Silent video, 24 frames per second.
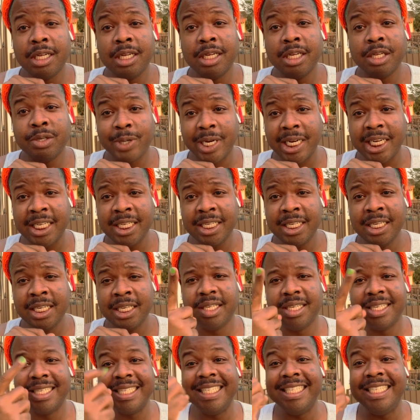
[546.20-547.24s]
You ready?
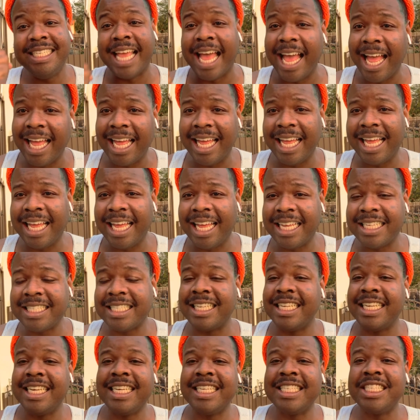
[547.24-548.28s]
Yes,
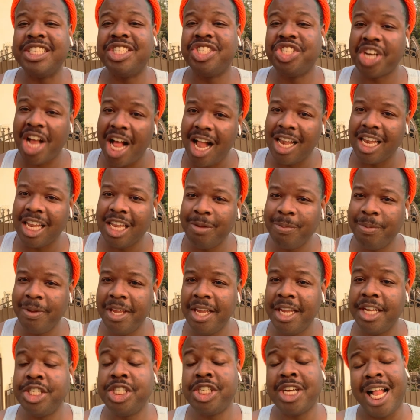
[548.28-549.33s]
it is
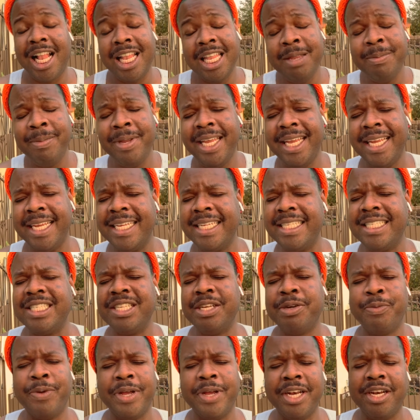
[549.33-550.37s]
Jollibee. Jollibee is
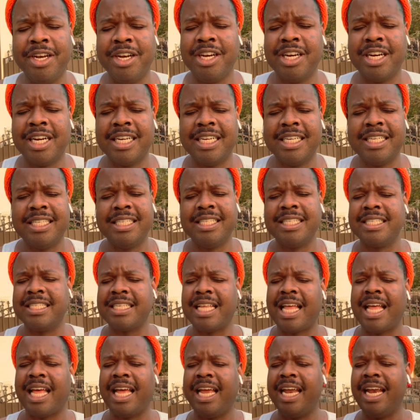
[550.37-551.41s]
the winner, because,
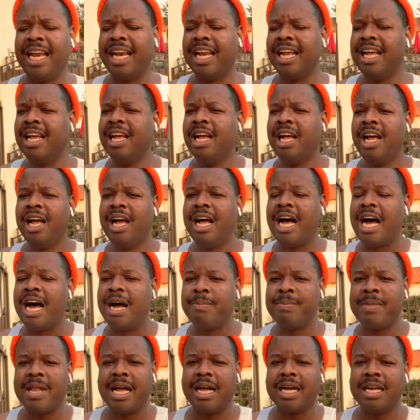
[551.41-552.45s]
like,
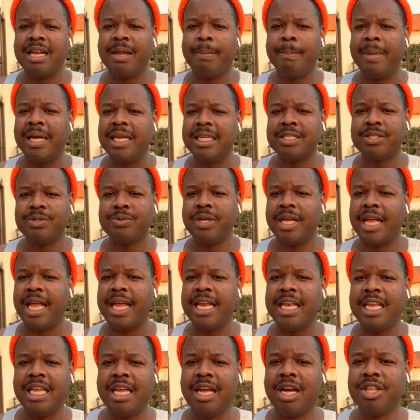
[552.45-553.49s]
I'm not gonna mess with
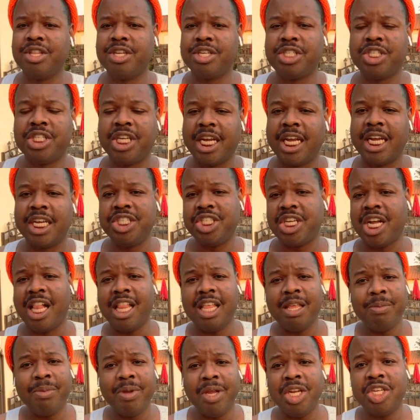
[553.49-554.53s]
any other chicken.
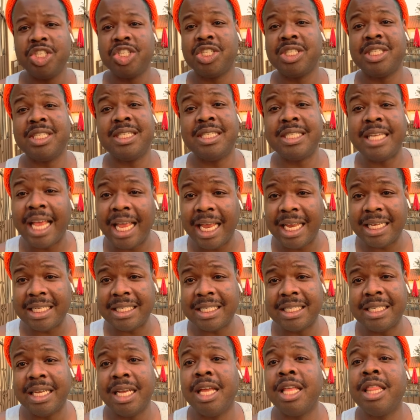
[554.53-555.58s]
Jollibee just
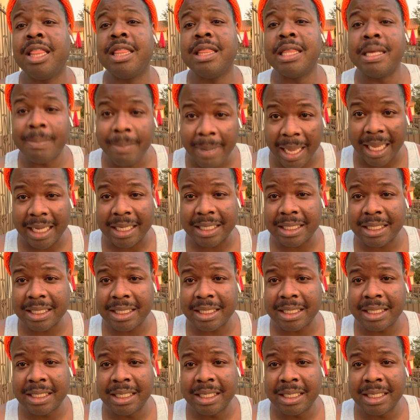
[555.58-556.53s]
tastes the best.